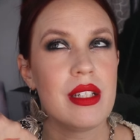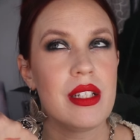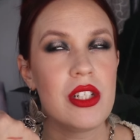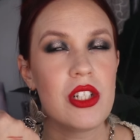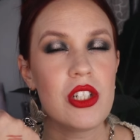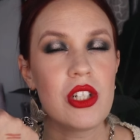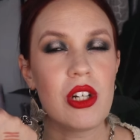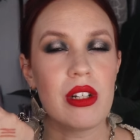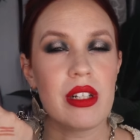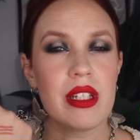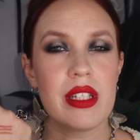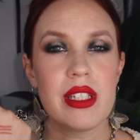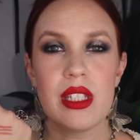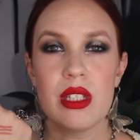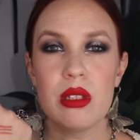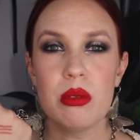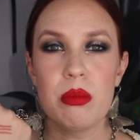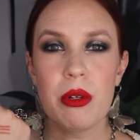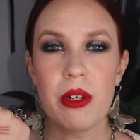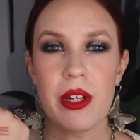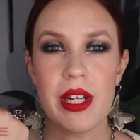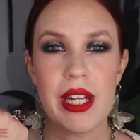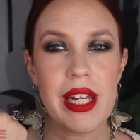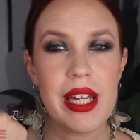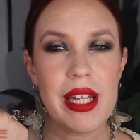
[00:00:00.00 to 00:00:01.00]
Charlotte
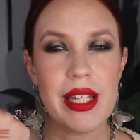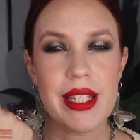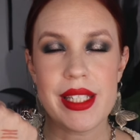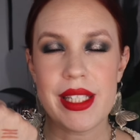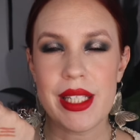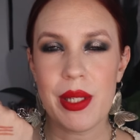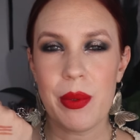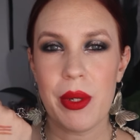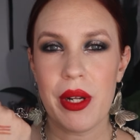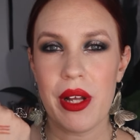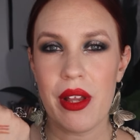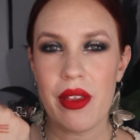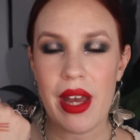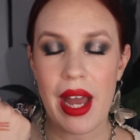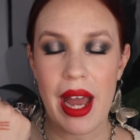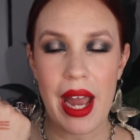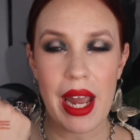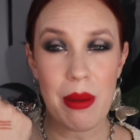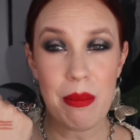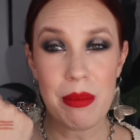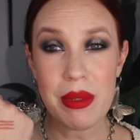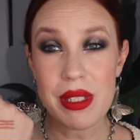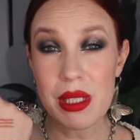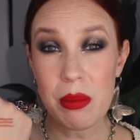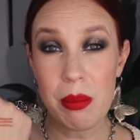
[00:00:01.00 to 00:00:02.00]
Tilbury and see what all the
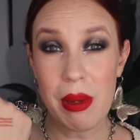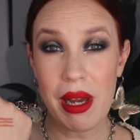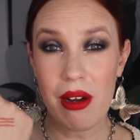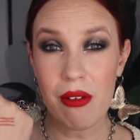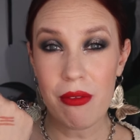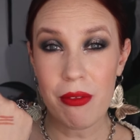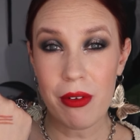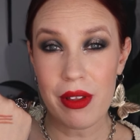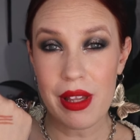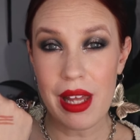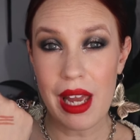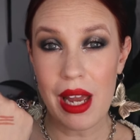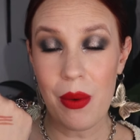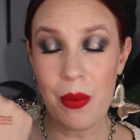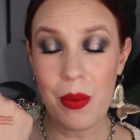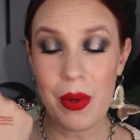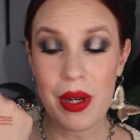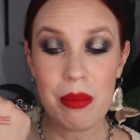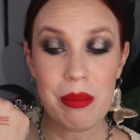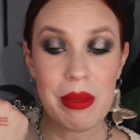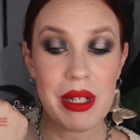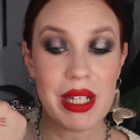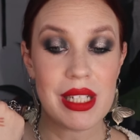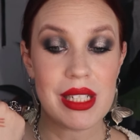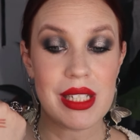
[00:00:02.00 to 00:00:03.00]
hype is about for that
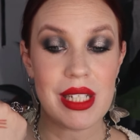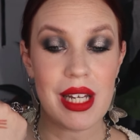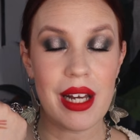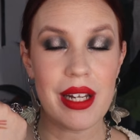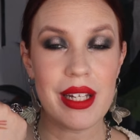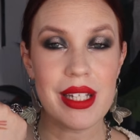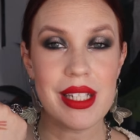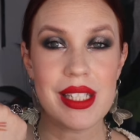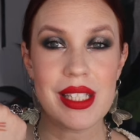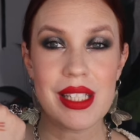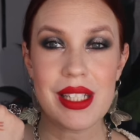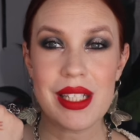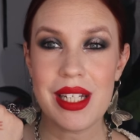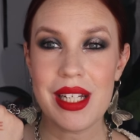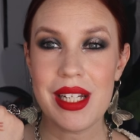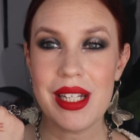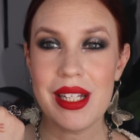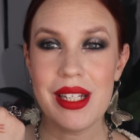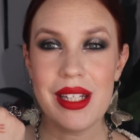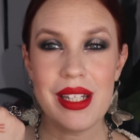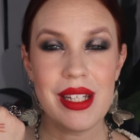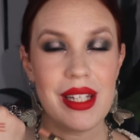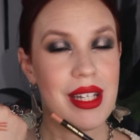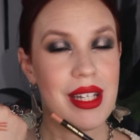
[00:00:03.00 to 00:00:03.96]
one because honestly,